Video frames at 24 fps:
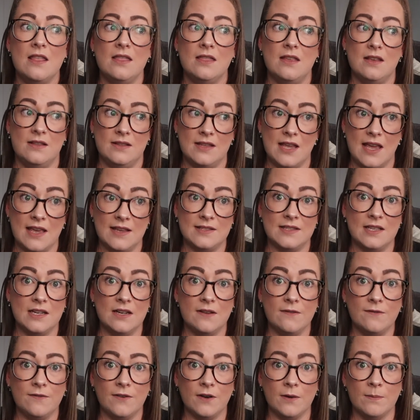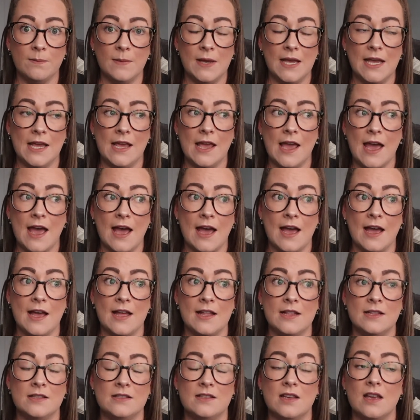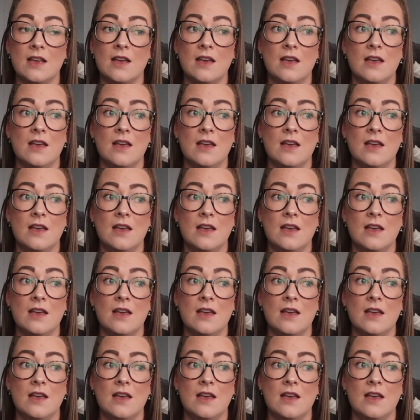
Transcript: They tested it for me and